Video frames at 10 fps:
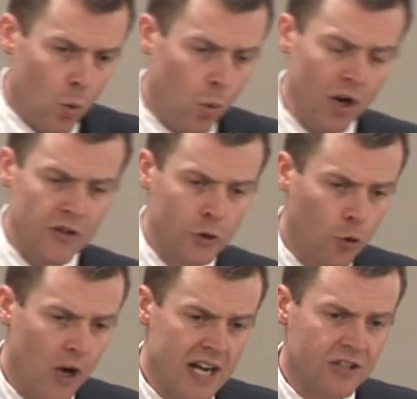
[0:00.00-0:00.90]
One of the
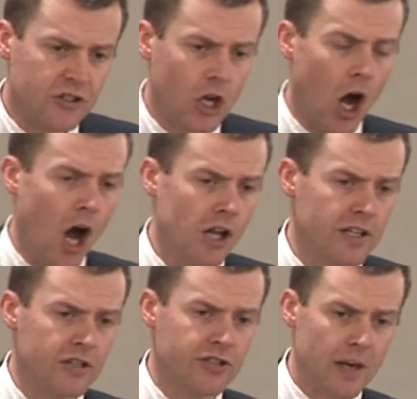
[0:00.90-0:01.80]
greatest
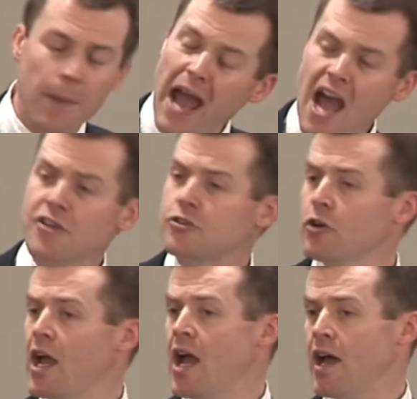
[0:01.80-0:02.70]
callings that a
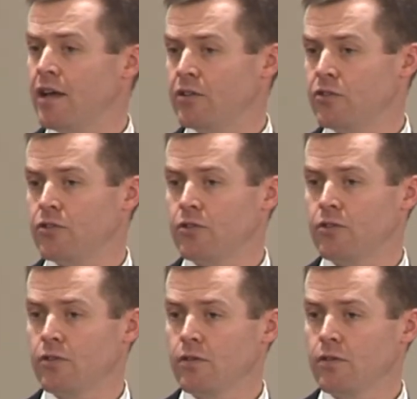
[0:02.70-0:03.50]
pastor has